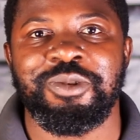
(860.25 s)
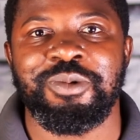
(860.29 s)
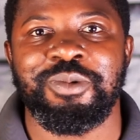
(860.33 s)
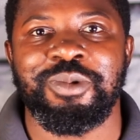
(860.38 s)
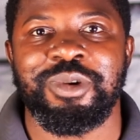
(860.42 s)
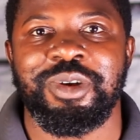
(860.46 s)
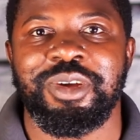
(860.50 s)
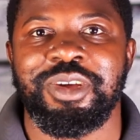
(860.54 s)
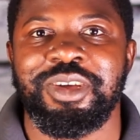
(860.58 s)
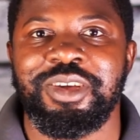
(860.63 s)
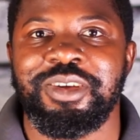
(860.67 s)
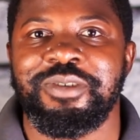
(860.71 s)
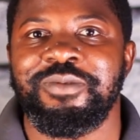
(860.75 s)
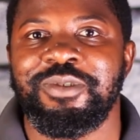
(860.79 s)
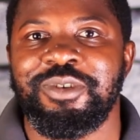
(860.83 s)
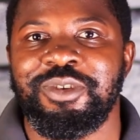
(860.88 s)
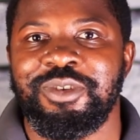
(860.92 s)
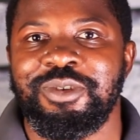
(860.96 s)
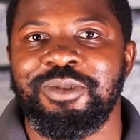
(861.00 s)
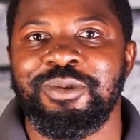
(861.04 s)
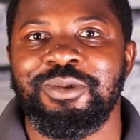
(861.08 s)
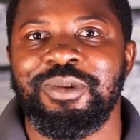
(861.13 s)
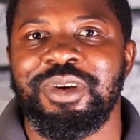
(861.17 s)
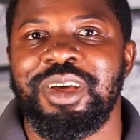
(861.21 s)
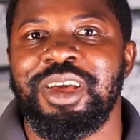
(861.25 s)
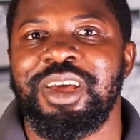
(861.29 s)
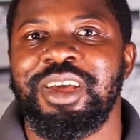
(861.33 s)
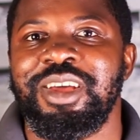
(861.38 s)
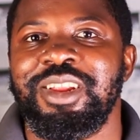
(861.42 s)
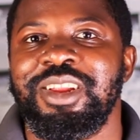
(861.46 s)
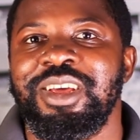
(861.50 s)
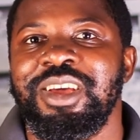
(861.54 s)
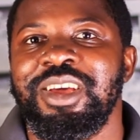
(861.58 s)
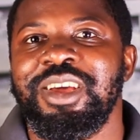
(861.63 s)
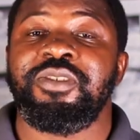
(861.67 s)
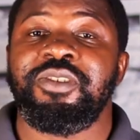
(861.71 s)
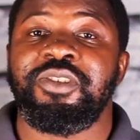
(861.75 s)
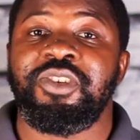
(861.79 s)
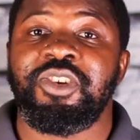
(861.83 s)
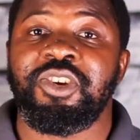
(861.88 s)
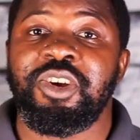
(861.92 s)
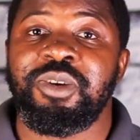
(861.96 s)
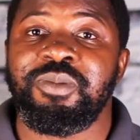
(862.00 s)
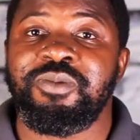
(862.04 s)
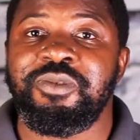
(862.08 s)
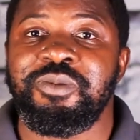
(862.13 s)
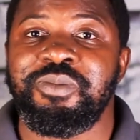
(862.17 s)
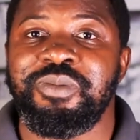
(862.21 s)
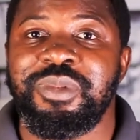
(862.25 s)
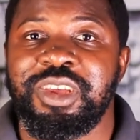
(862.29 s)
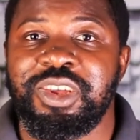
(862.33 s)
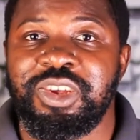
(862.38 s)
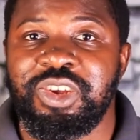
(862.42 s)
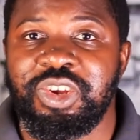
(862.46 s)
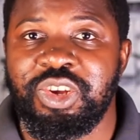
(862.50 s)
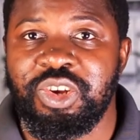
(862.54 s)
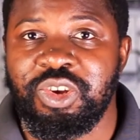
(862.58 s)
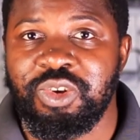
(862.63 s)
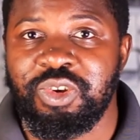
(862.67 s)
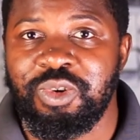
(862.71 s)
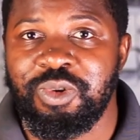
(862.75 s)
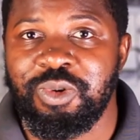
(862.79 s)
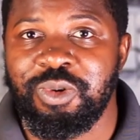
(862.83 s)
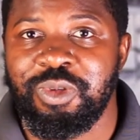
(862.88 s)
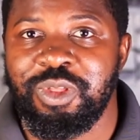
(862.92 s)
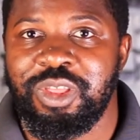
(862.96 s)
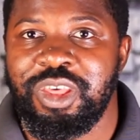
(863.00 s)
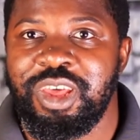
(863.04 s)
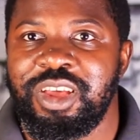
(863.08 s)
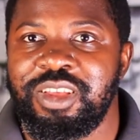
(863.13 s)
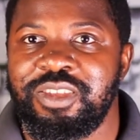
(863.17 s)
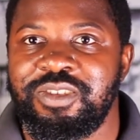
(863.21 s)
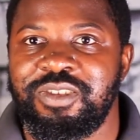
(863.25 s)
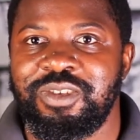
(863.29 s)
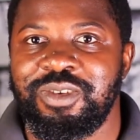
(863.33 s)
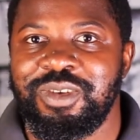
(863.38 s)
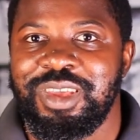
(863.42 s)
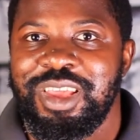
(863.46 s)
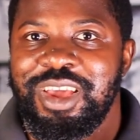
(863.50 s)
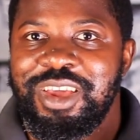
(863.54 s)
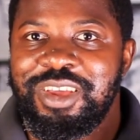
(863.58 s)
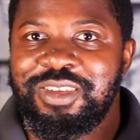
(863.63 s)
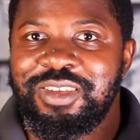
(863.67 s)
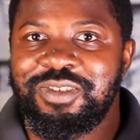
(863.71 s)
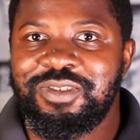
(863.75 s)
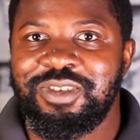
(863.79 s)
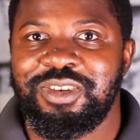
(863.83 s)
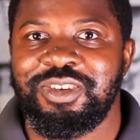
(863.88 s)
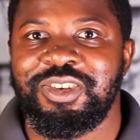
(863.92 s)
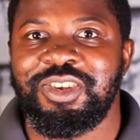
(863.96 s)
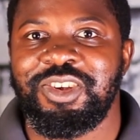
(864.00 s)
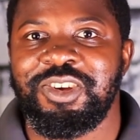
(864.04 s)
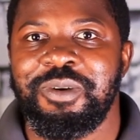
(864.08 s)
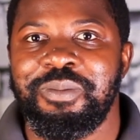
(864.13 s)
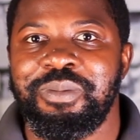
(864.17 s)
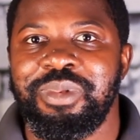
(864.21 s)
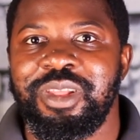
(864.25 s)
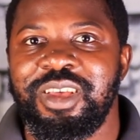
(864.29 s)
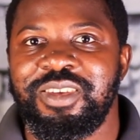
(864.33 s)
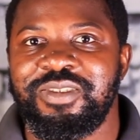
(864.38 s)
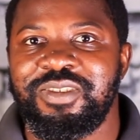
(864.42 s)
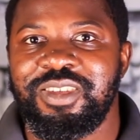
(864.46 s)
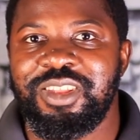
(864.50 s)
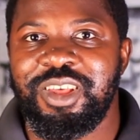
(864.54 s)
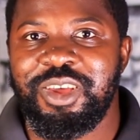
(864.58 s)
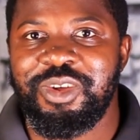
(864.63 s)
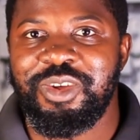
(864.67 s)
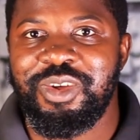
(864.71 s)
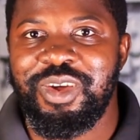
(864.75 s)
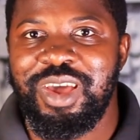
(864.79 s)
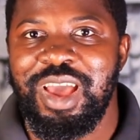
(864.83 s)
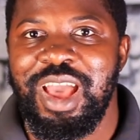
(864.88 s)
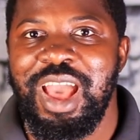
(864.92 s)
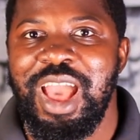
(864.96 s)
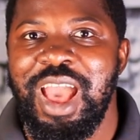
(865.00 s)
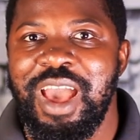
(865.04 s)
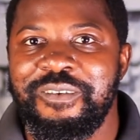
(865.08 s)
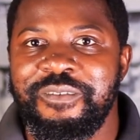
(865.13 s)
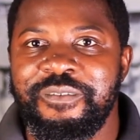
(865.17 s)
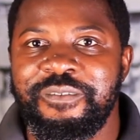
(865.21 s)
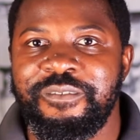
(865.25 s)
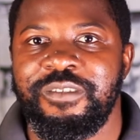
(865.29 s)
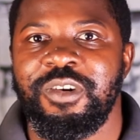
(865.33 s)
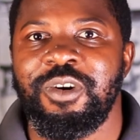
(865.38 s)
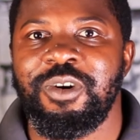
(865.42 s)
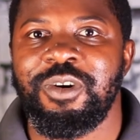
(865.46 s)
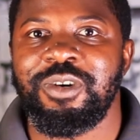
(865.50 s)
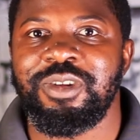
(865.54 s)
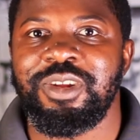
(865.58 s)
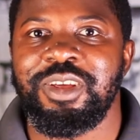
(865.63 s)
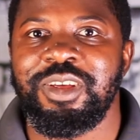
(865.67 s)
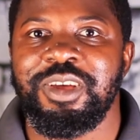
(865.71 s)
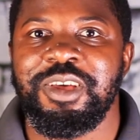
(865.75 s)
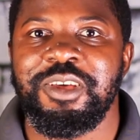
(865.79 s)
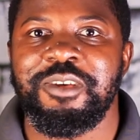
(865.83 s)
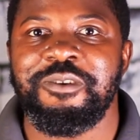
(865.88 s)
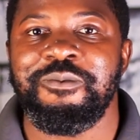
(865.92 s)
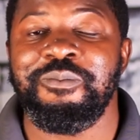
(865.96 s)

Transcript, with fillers: We're here for you, and it's a job to make sure that you get into the job place and that you have fun